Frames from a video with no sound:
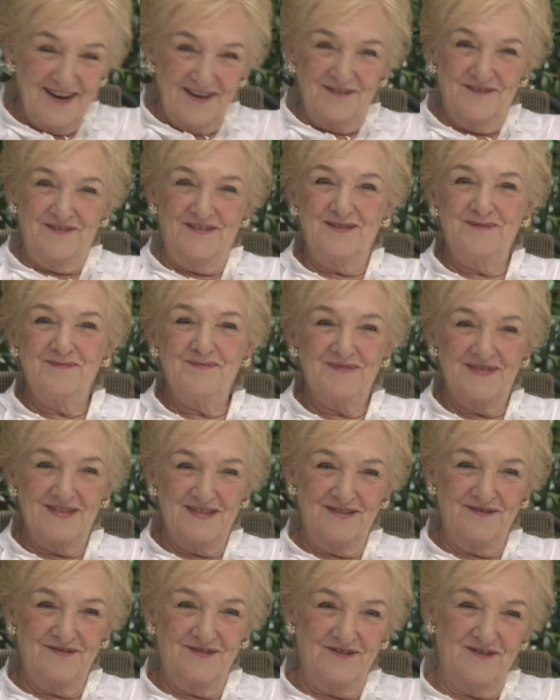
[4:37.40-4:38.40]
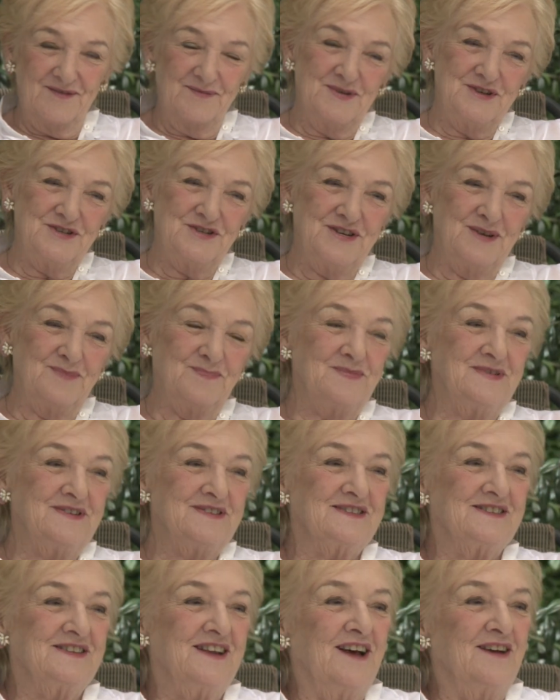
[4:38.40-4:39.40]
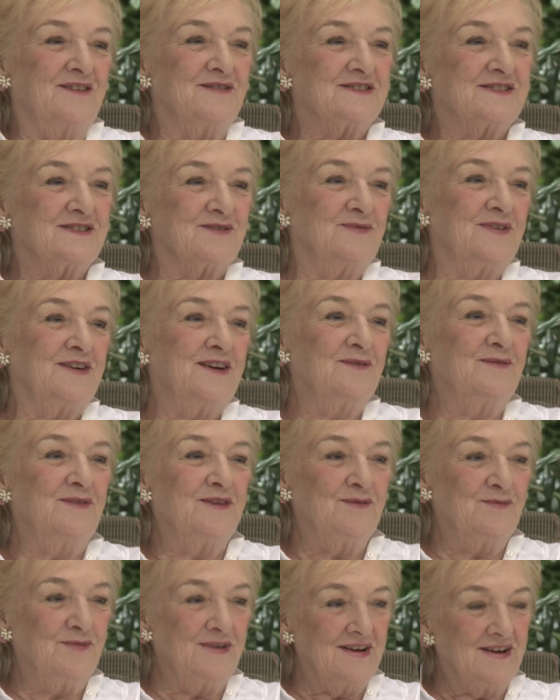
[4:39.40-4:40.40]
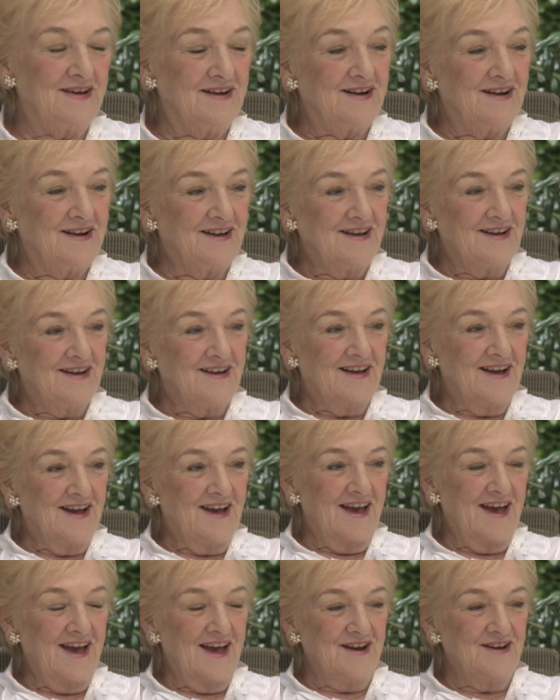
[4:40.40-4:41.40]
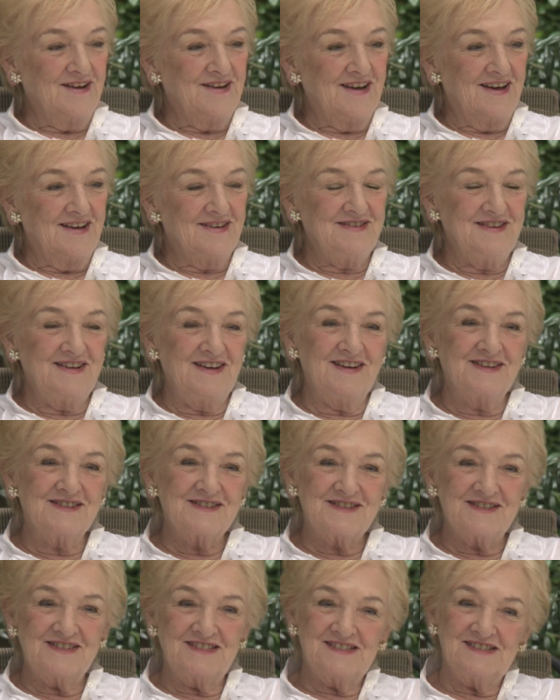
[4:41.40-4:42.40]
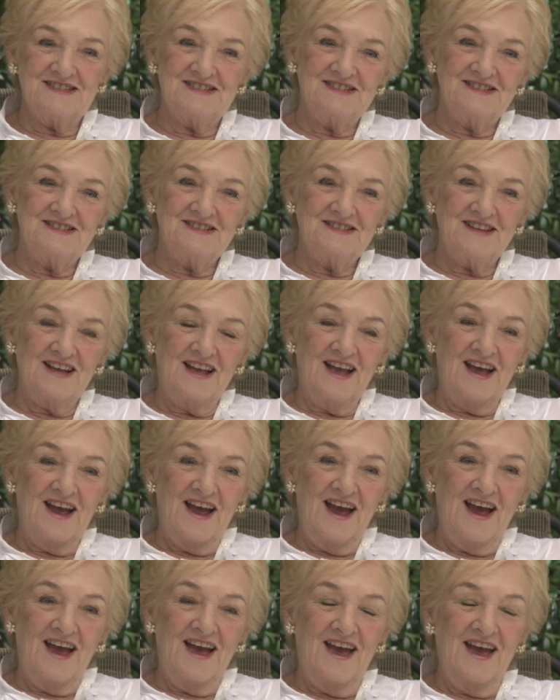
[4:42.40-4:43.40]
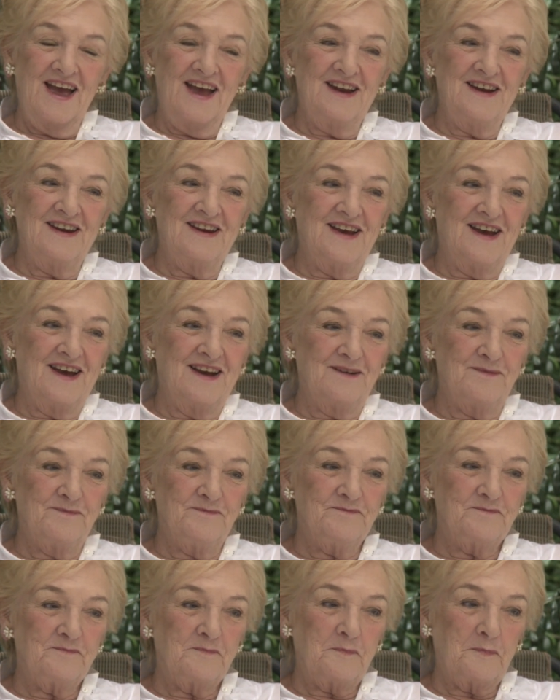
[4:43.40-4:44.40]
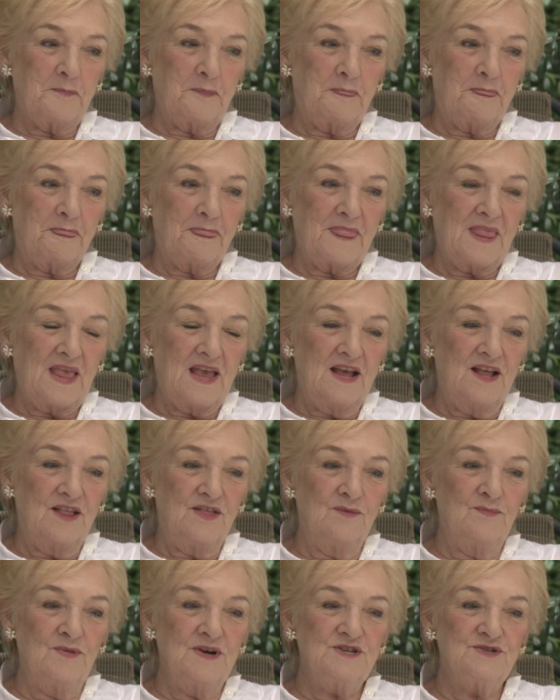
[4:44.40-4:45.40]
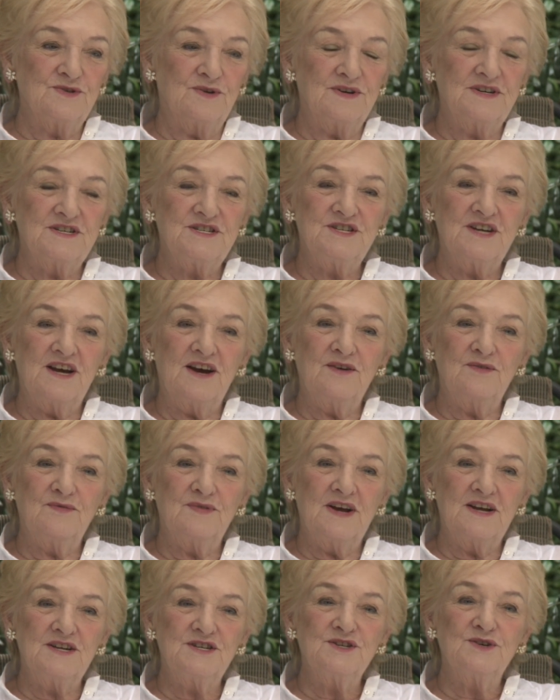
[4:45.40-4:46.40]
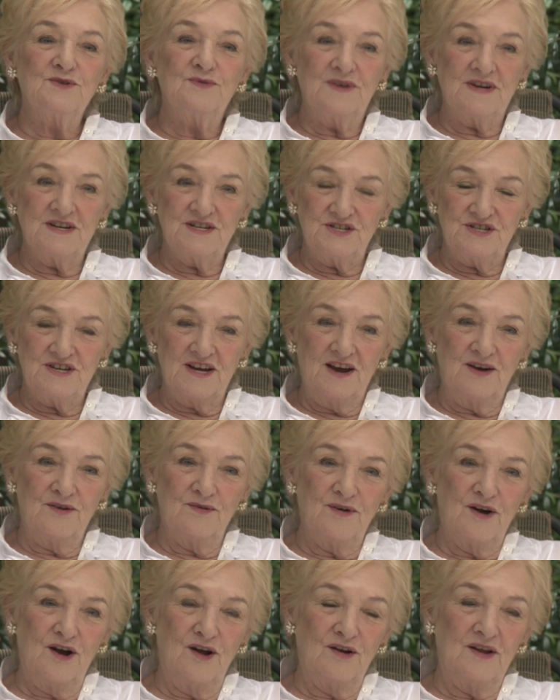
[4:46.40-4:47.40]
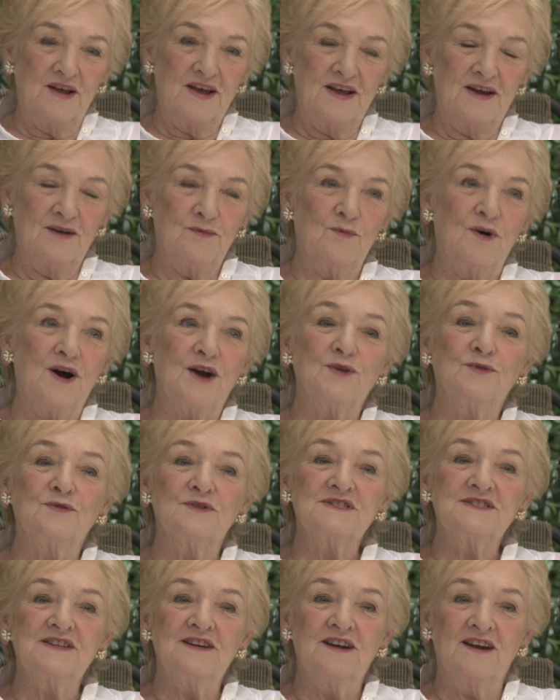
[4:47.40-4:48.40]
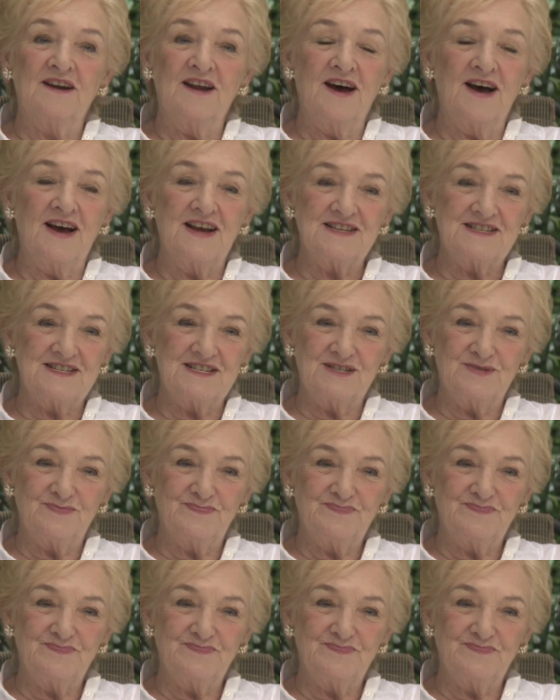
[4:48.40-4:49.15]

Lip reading: from the ship to Sloane Square, where we had digs, and then we joined a touring show, White Horse Inn on Ice,